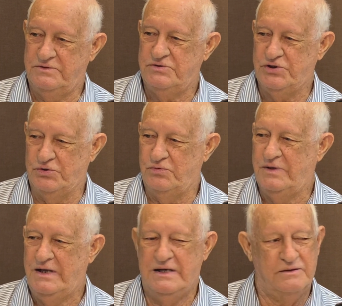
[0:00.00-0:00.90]
Yeah,
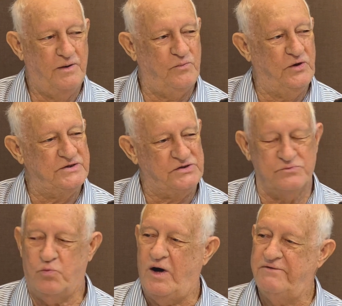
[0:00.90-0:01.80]
he was
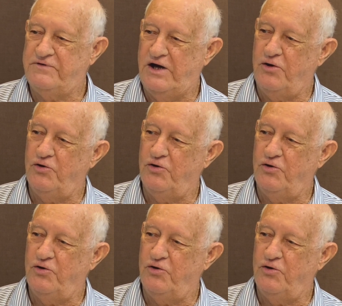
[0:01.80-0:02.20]
definitely there.